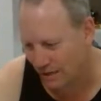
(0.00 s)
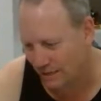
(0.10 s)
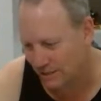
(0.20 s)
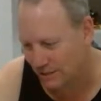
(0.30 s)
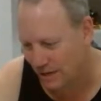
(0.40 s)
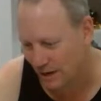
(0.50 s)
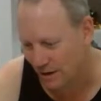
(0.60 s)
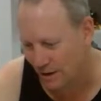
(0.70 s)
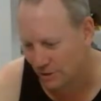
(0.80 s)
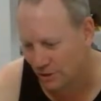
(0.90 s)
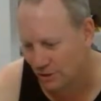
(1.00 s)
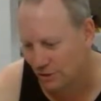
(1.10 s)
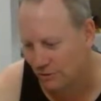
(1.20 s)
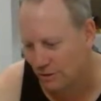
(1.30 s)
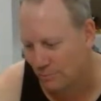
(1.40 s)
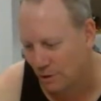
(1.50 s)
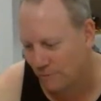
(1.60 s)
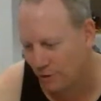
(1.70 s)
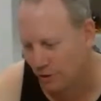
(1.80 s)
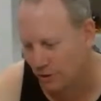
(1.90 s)
He says, I just looked at my
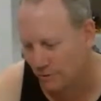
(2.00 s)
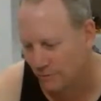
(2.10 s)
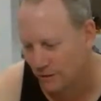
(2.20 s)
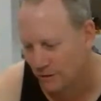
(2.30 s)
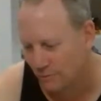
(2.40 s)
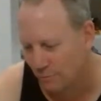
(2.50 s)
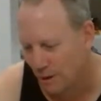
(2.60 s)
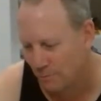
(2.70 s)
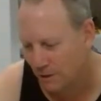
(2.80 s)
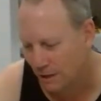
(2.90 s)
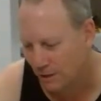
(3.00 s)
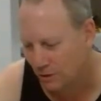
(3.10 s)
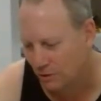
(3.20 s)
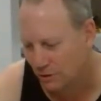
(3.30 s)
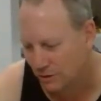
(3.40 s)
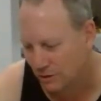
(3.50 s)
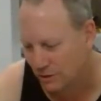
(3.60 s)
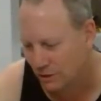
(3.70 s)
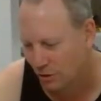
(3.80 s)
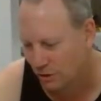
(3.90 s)
version of this and remembered that it uses the
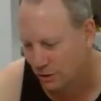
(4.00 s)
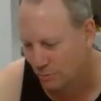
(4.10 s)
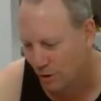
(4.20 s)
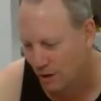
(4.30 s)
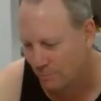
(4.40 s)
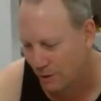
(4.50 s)
soccer spring